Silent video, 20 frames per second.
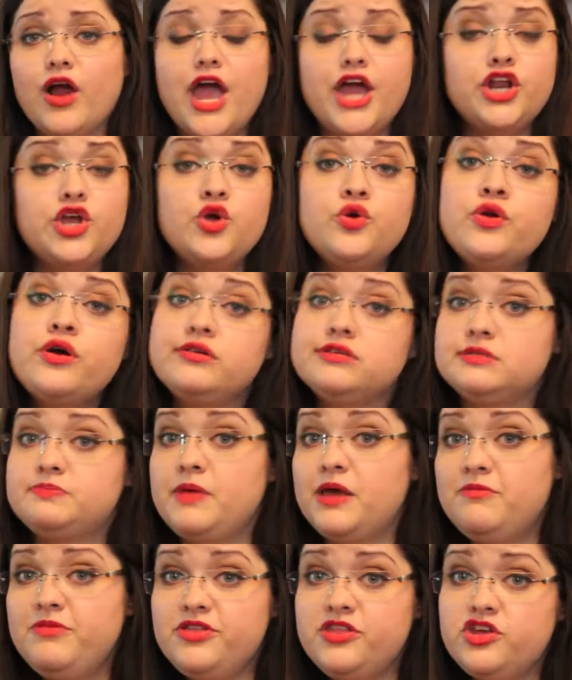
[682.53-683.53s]
And who knows,
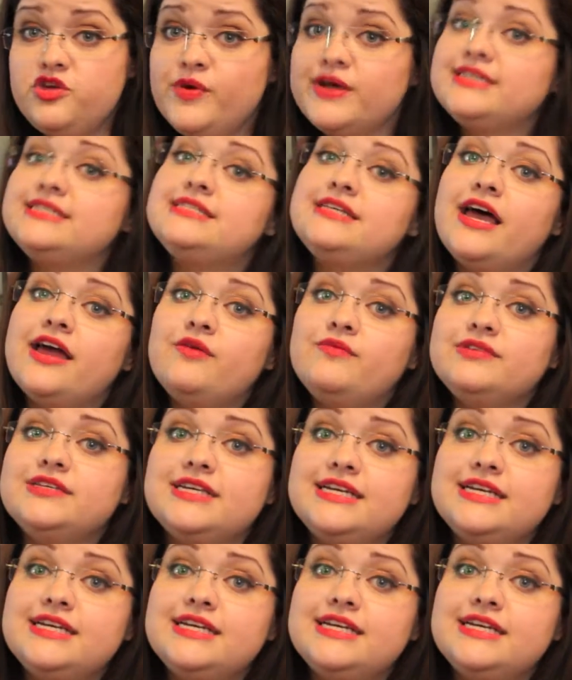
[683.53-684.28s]
maybe the US site